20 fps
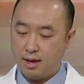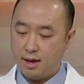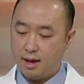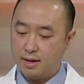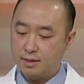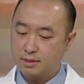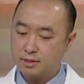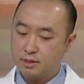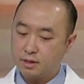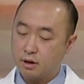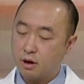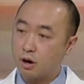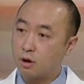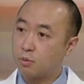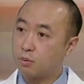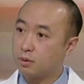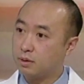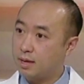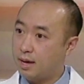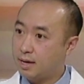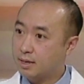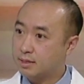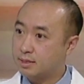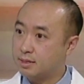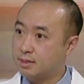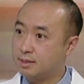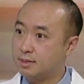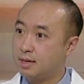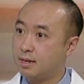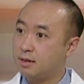As the heart
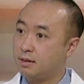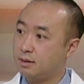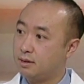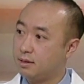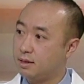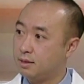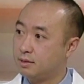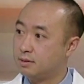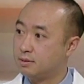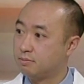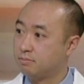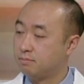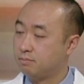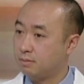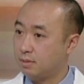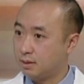relaxes and it's